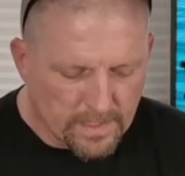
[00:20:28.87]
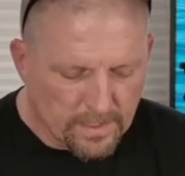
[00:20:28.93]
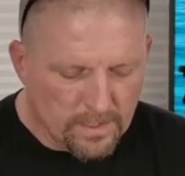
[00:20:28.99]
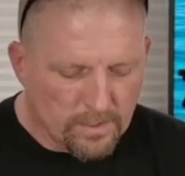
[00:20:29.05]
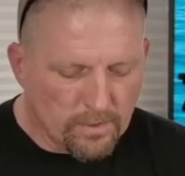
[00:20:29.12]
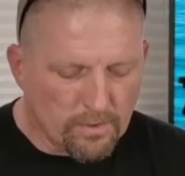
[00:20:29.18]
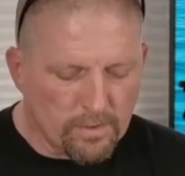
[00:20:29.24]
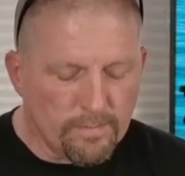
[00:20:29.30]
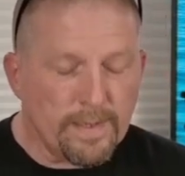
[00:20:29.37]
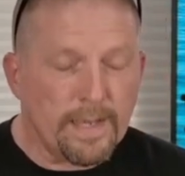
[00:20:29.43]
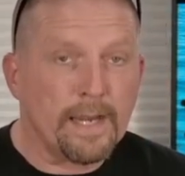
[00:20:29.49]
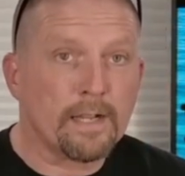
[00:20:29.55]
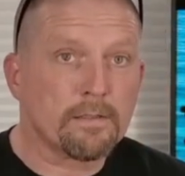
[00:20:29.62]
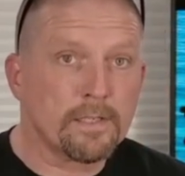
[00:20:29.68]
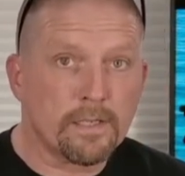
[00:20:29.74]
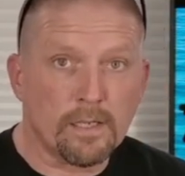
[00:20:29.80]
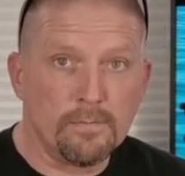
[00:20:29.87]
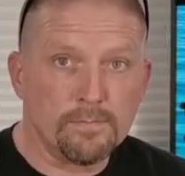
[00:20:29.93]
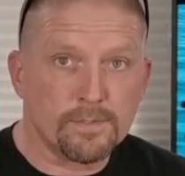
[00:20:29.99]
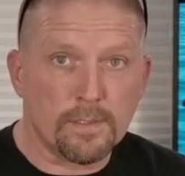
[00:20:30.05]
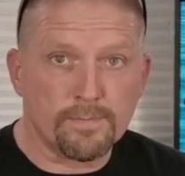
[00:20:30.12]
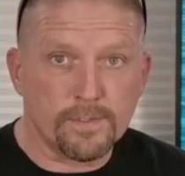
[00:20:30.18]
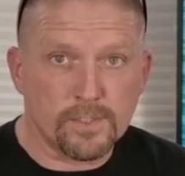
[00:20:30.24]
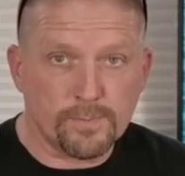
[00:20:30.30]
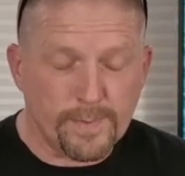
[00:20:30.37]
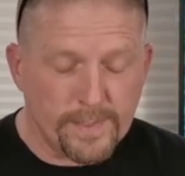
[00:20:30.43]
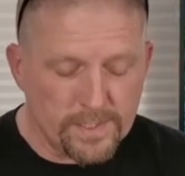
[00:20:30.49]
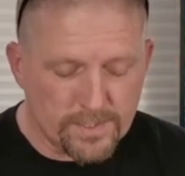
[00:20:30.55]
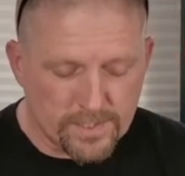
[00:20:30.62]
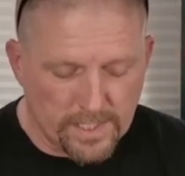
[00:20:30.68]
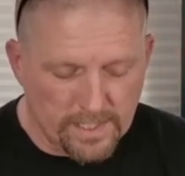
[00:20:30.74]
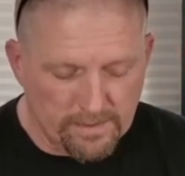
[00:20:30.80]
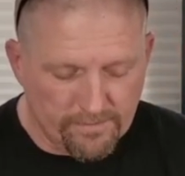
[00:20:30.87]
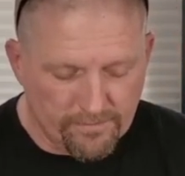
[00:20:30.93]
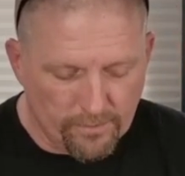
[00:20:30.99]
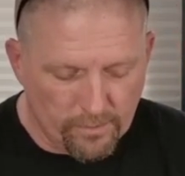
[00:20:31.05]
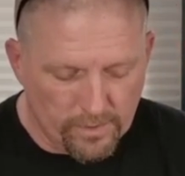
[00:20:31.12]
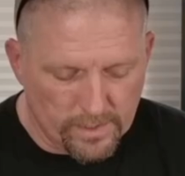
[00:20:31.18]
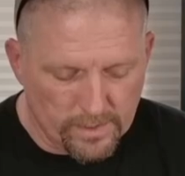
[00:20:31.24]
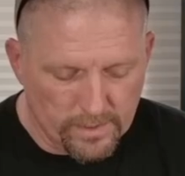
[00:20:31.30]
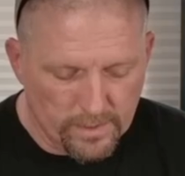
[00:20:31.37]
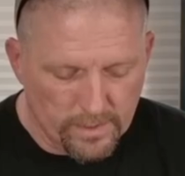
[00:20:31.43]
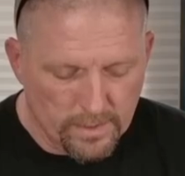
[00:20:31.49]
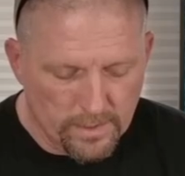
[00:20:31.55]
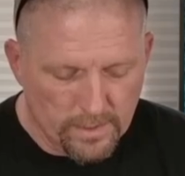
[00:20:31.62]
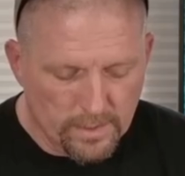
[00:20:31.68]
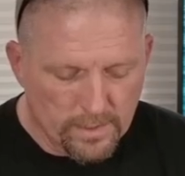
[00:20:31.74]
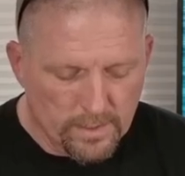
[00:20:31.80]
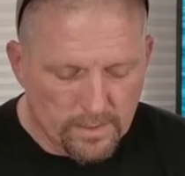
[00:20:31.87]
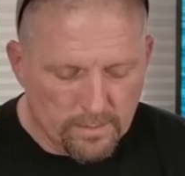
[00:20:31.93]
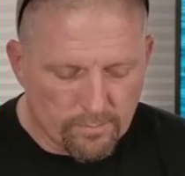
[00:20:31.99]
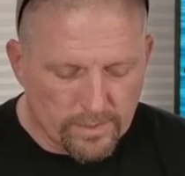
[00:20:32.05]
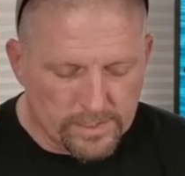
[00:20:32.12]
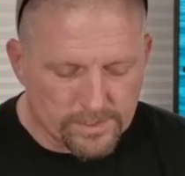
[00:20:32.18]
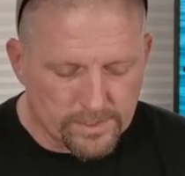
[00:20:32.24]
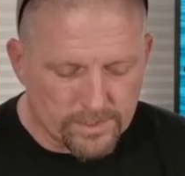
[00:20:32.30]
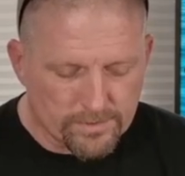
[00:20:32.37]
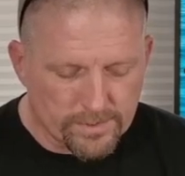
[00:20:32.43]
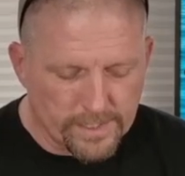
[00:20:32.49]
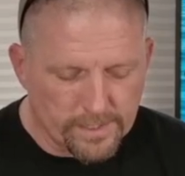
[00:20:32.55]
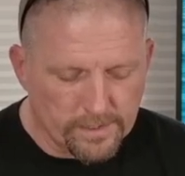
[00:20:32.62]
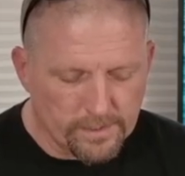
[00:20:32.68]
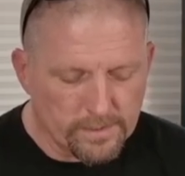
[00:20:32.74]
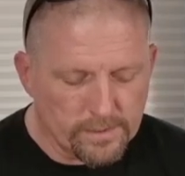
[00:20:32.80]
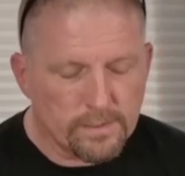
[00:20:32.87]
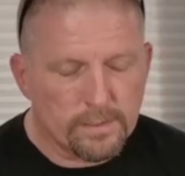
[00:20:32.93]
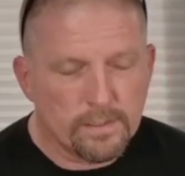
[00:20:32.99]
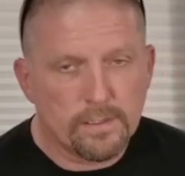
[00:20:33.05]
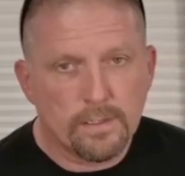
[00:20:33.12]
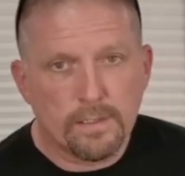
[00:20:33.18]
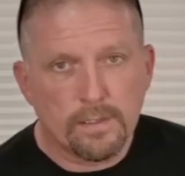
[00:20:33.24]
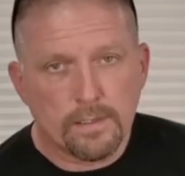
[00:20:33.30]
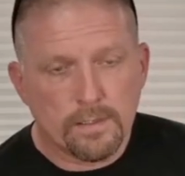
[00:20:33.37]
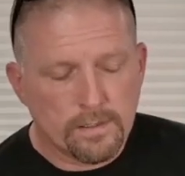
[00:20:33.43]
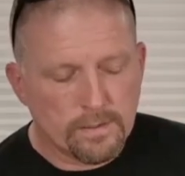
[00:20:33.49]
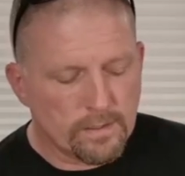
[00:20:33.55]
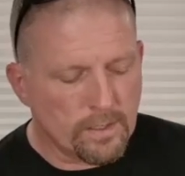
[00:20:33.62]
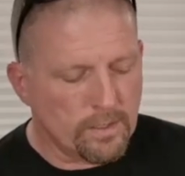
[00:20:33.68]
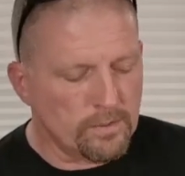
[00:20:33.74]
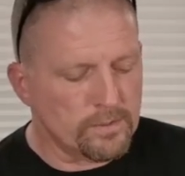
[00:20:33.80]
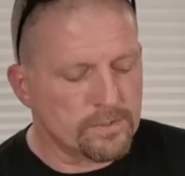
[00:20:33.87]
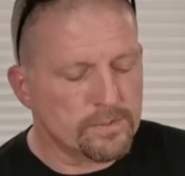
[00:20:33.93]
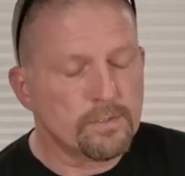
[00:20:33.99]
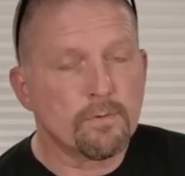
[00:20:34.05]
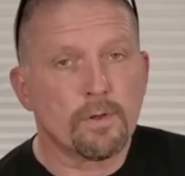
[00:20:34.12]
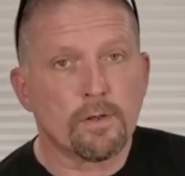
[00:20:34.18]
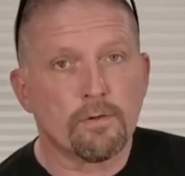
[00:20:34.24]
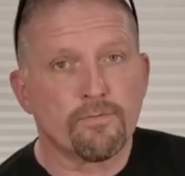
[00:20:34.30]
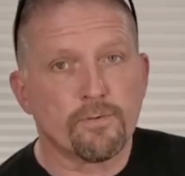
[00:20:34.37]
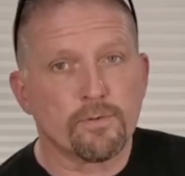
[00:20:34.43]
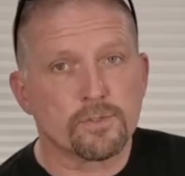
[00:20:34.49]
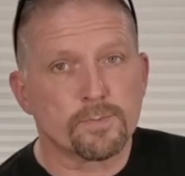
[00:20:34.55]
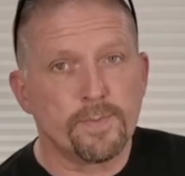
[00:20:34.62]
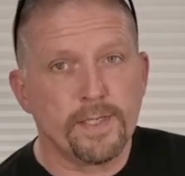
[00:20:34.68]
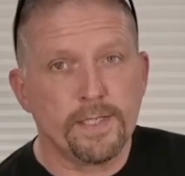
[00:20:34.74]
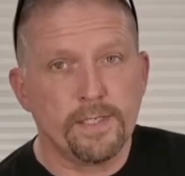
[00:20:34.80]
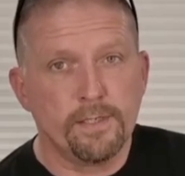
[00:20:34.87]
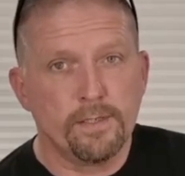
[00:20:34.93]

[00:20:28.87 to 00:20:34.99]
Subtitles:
automatically comes up to speed setting 4, press the trigger, goes. Want to go full speed?